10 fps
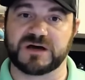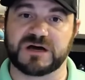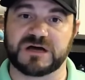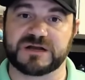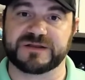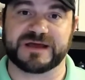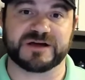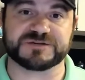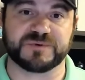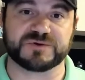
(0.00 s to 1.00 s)
on the
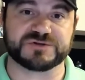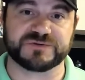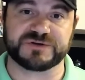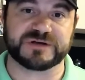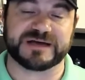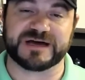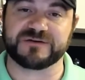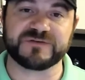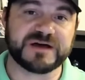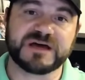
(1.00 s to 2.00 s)
exposure that you could
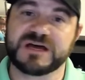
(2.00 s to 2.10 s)
have.